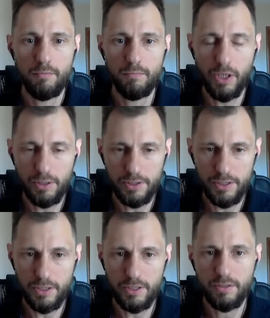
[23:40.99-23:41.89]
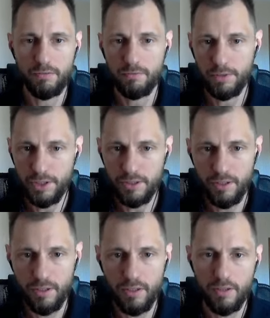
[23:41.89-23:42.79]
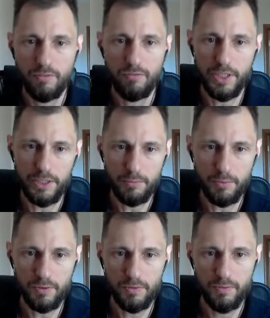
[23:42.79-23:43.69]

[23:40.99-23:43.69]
policy read variable.